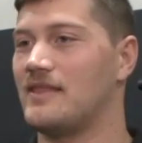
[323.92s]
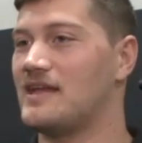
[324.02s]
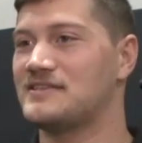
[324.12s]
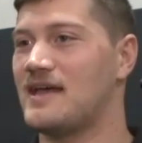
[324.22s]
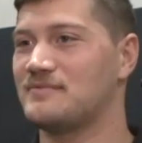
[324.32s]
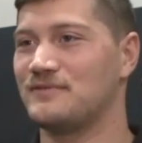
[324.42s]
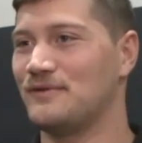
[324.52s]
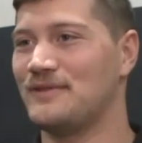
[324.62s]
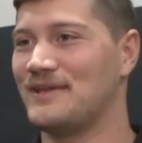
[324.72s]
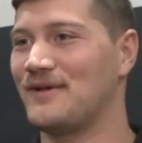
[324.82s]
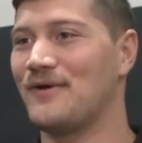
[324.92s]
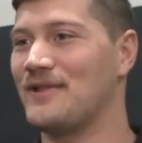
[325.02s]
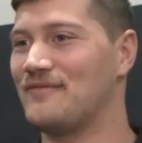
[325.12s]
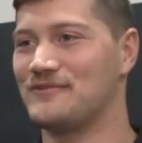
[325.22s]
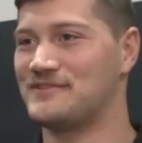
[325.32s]
that's absolutely a
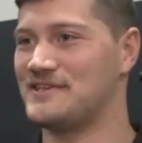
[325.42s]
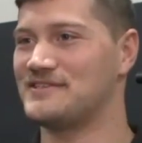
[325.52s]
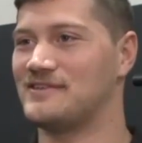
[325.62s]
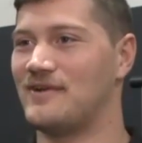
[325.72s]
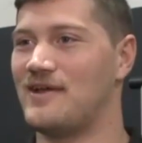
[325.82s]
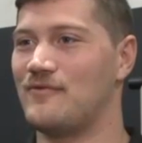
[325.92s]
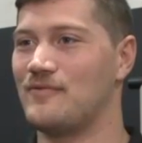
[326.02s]
goal every season, right?